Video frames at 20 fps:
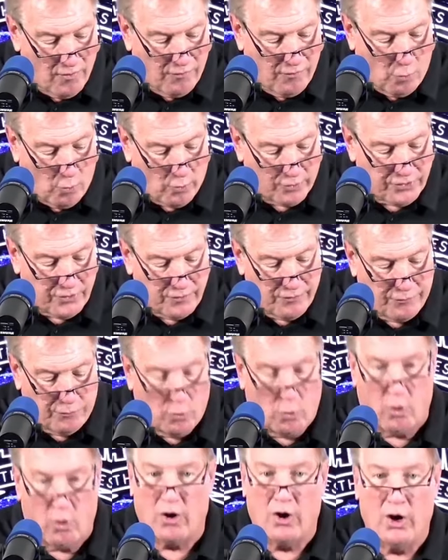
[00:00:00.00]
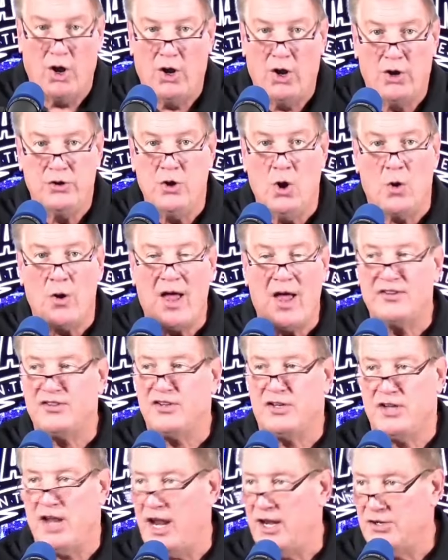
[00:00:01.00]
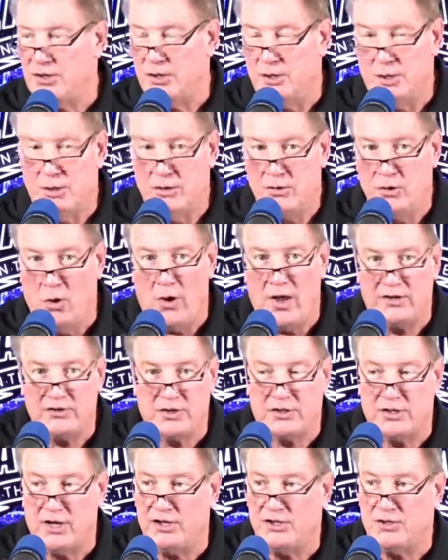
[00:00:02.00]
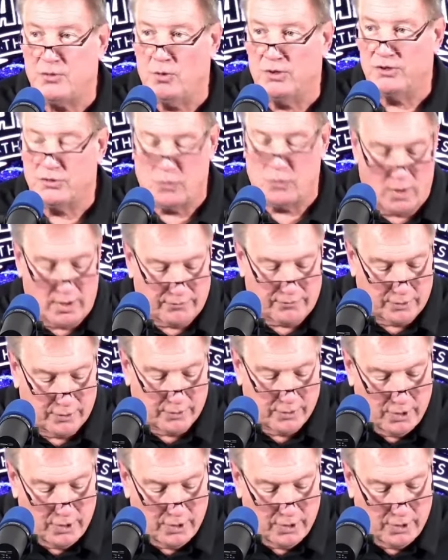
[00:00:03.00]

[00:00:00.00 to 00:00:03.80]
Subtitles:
4th and 4. No hesitation whatsoever.